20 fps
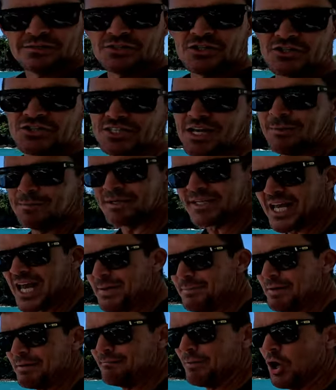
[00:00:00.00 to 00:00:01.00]
just something to
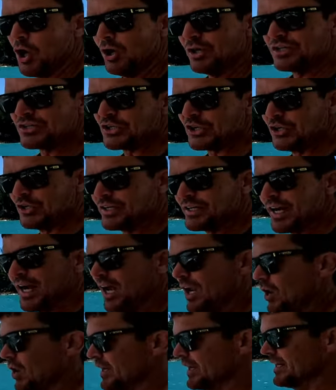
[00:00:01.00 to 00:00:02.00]
keep in mind too, you
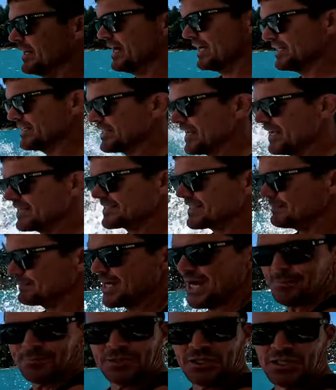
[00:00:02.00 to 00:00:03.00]
know, like it only takes a
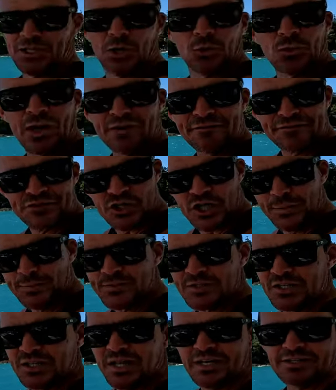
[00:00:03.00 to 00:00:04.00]
couple of little rough
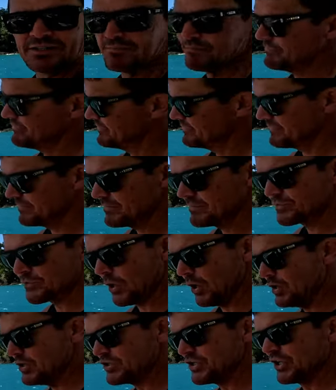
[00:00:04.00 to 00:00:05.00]
trips and that
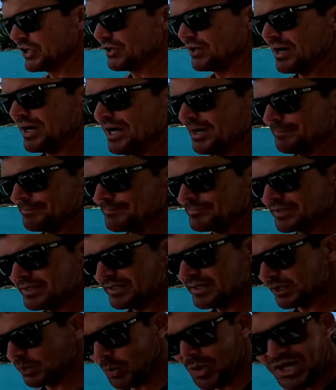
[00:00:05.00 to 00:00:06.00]
throws your um,
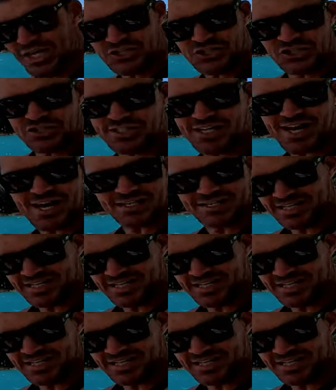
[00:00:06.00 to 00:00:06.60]
equations out,